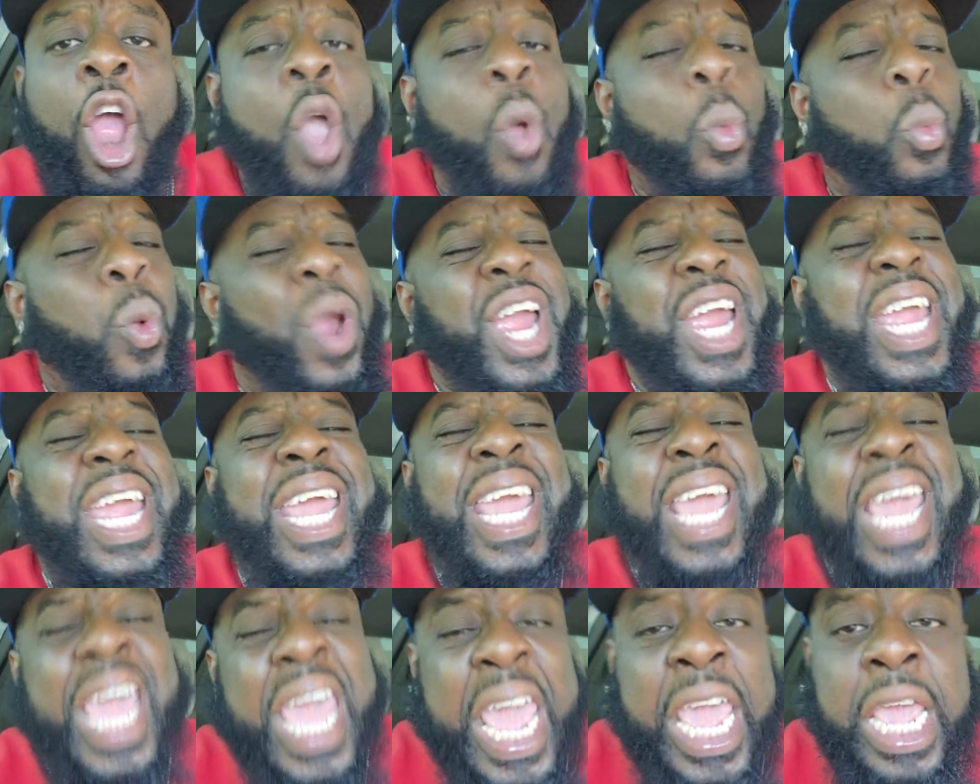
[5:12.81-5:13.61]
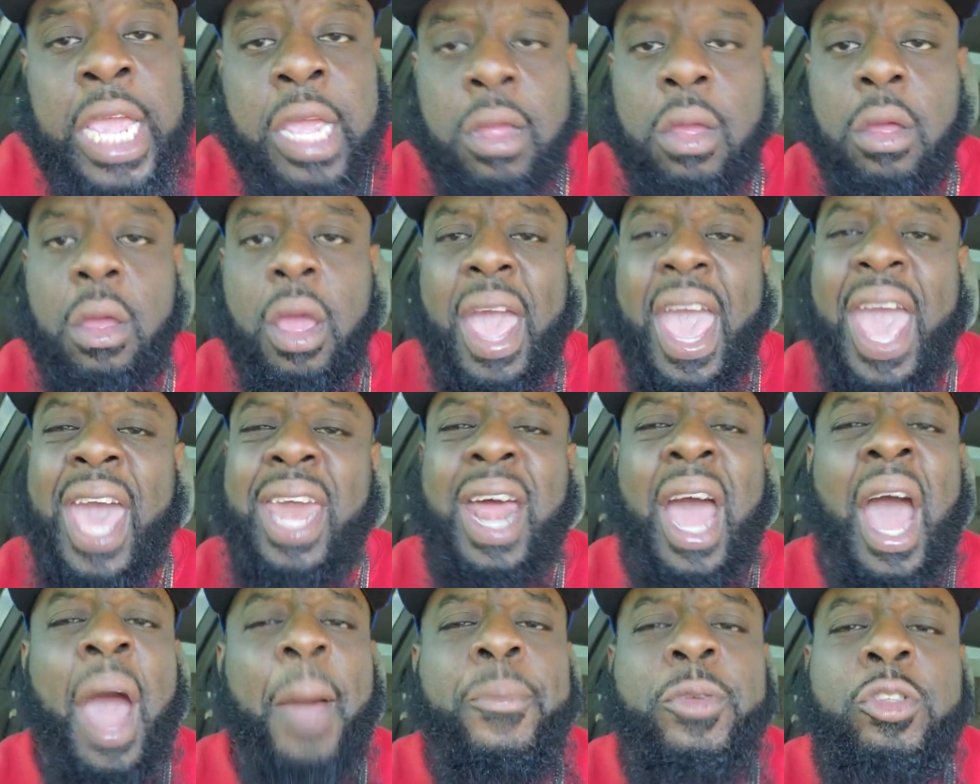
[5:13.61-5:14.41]
where he had
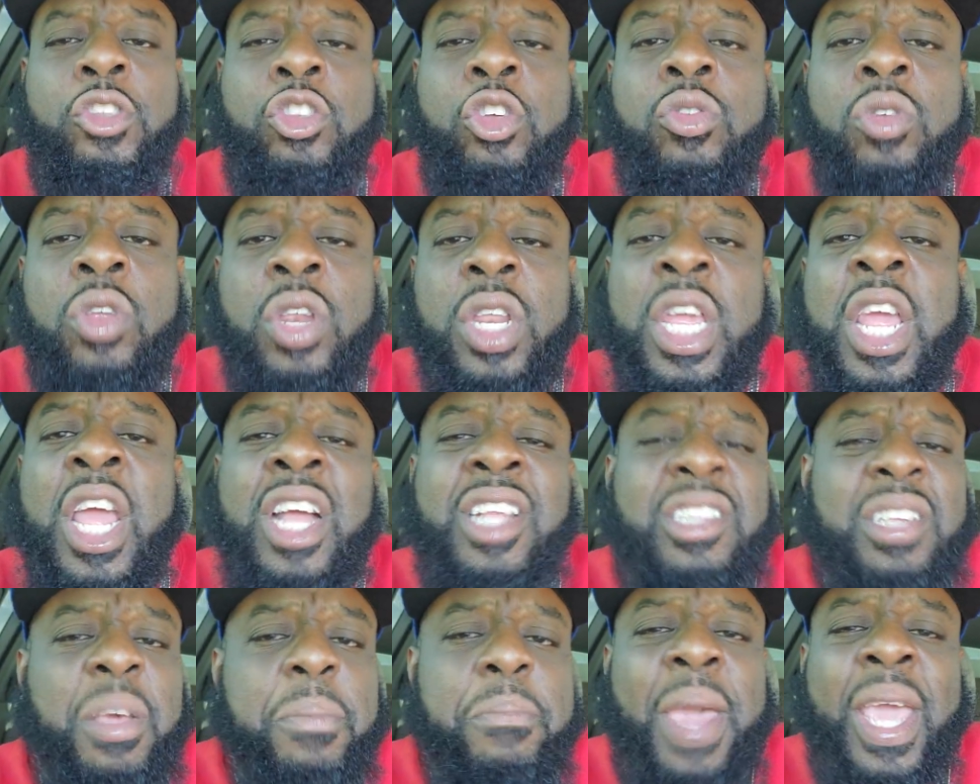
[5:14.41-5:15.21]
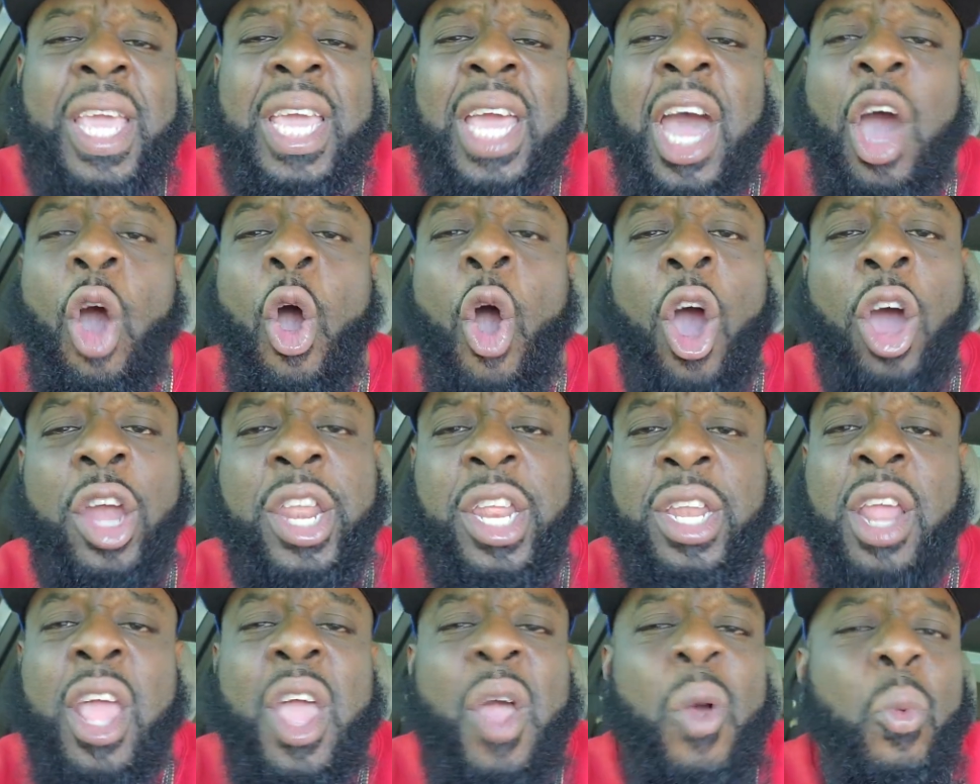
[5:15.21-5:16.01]
the opportunity to make an
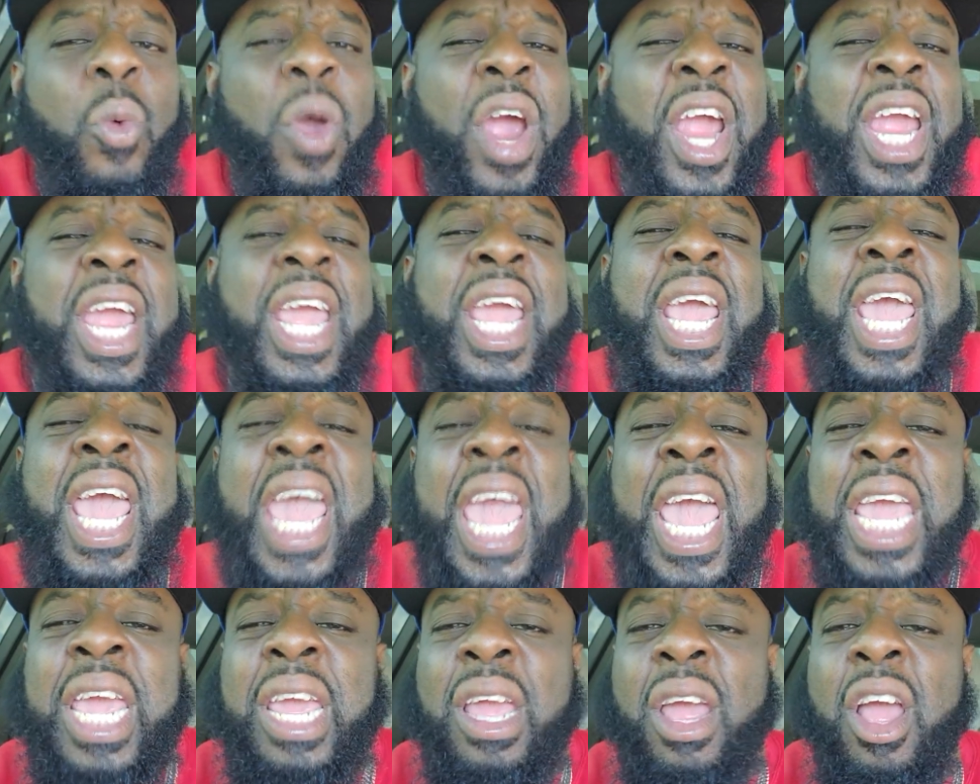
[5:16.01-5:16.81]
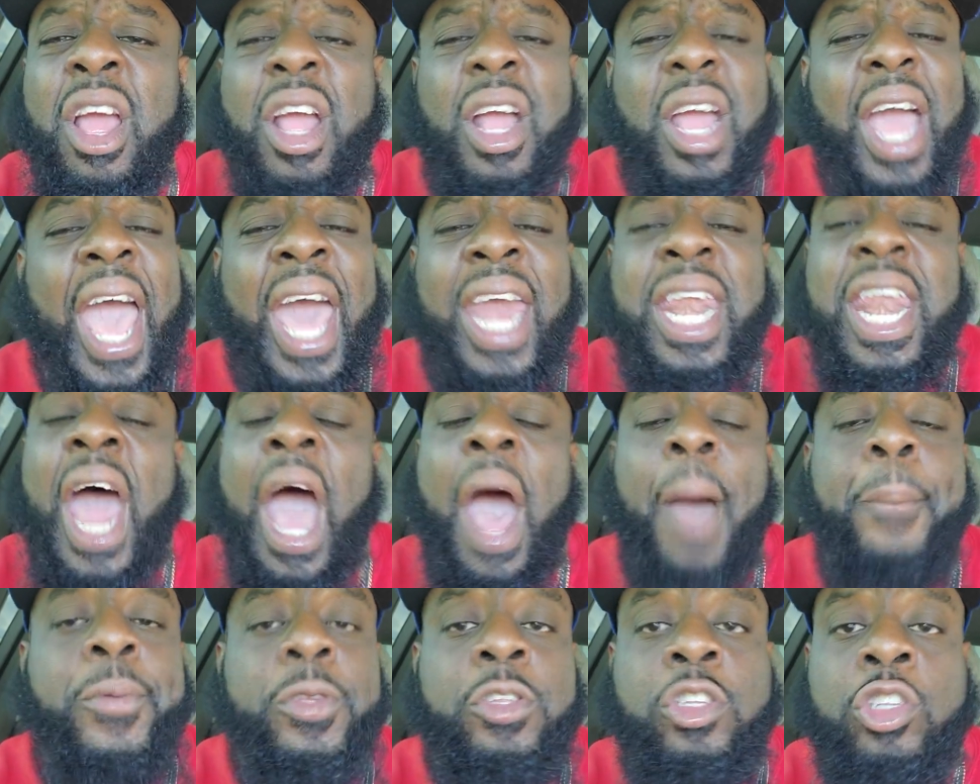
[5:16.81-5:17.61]
audit, where he had the
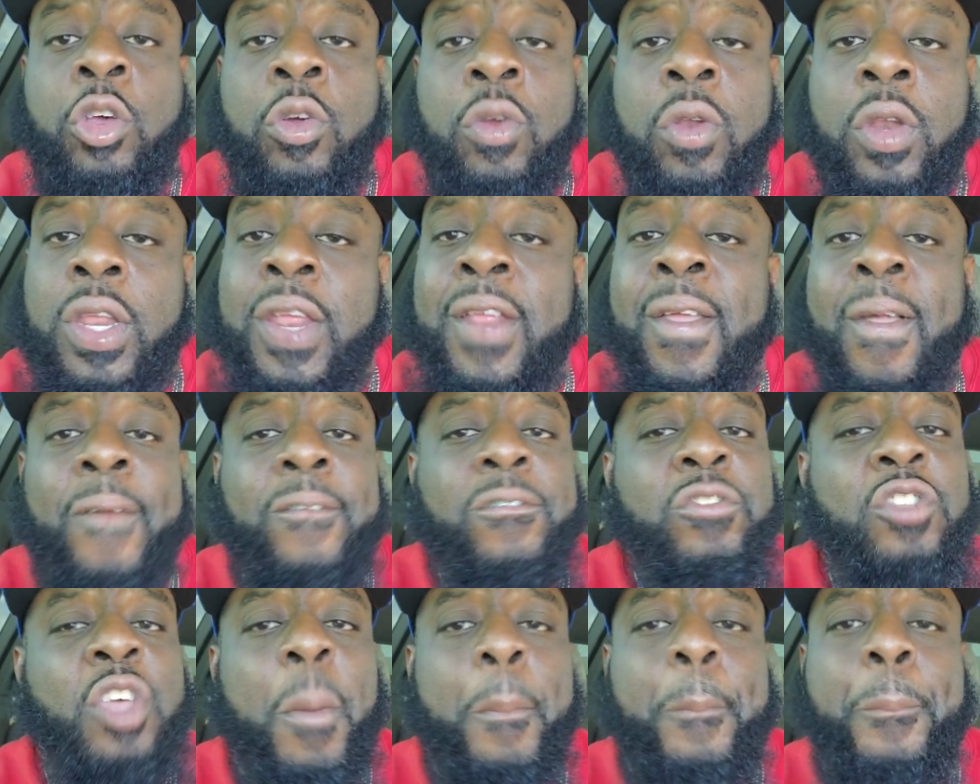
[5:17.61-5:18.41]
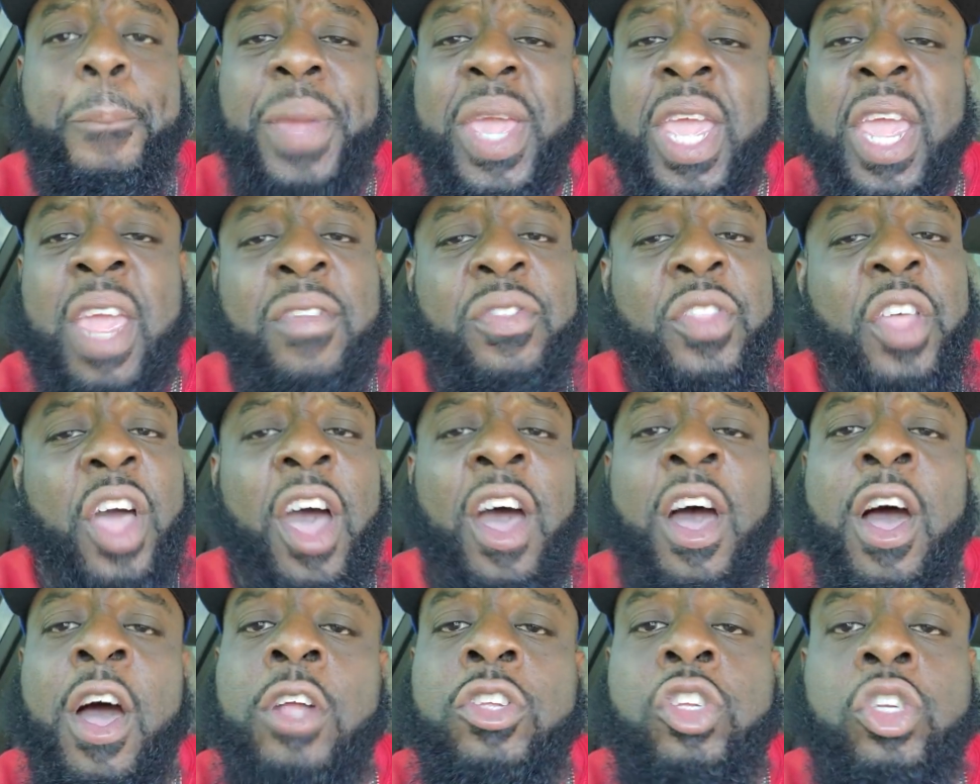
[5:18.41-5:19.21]
opportunity to be the
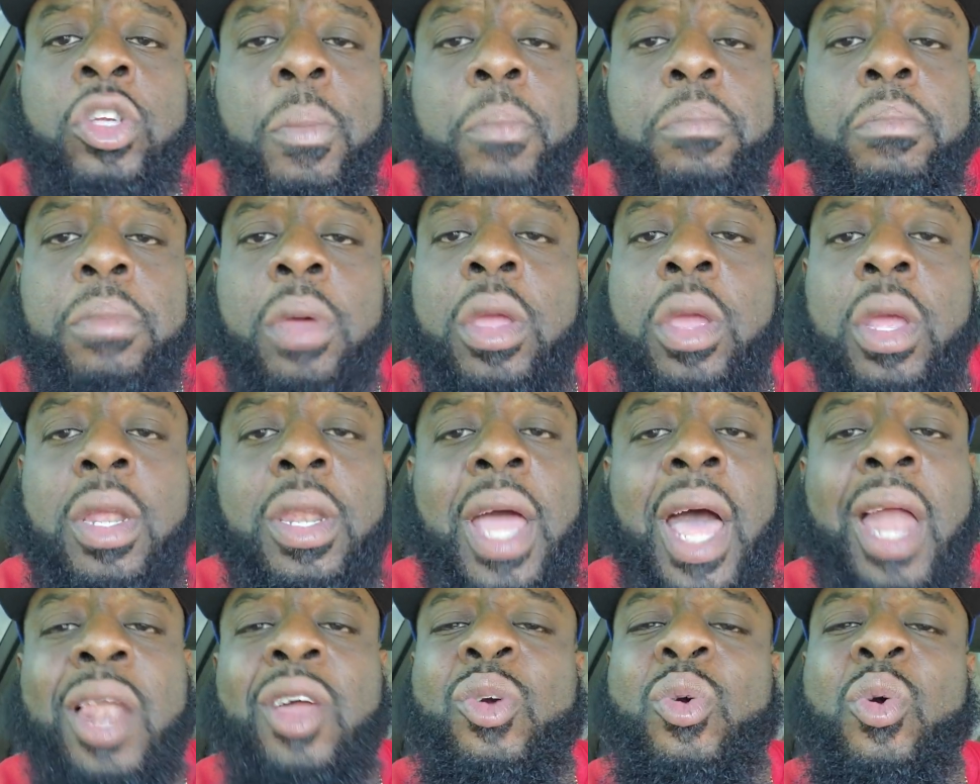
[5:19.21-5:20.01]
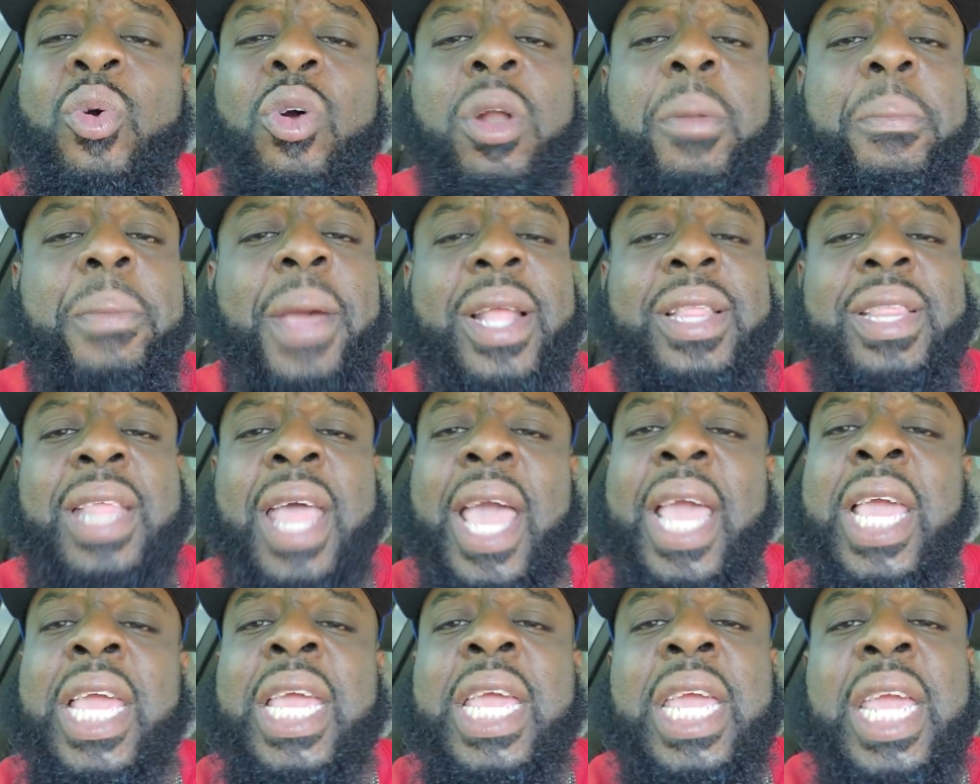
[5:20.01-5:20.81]
$100 million quarterback
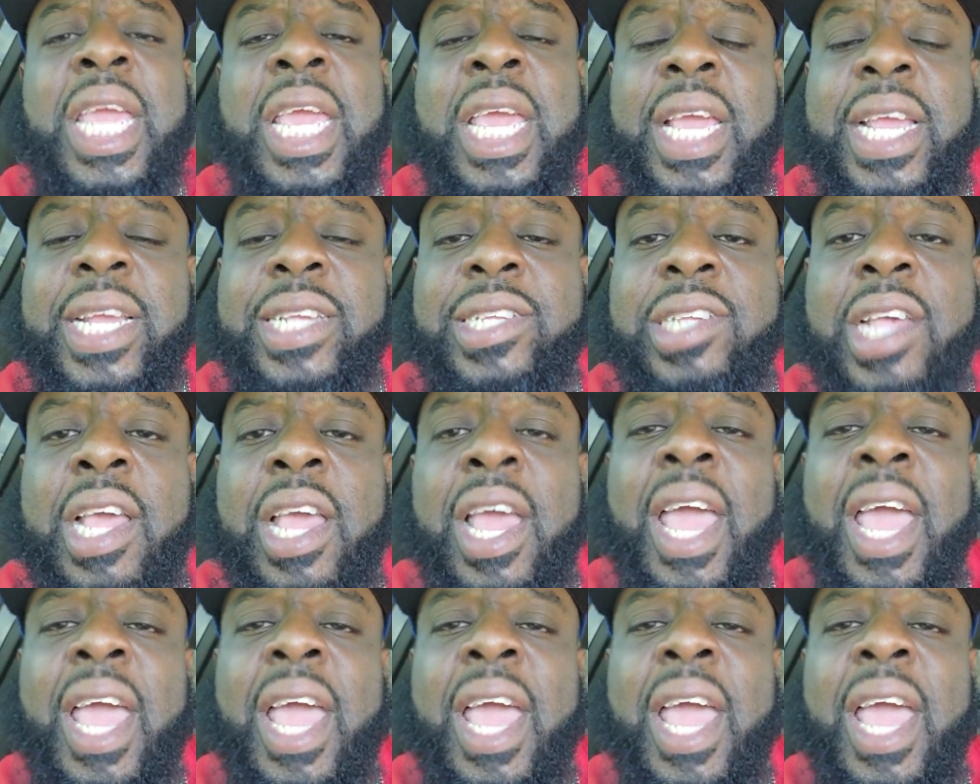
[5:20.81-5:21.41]
that he is,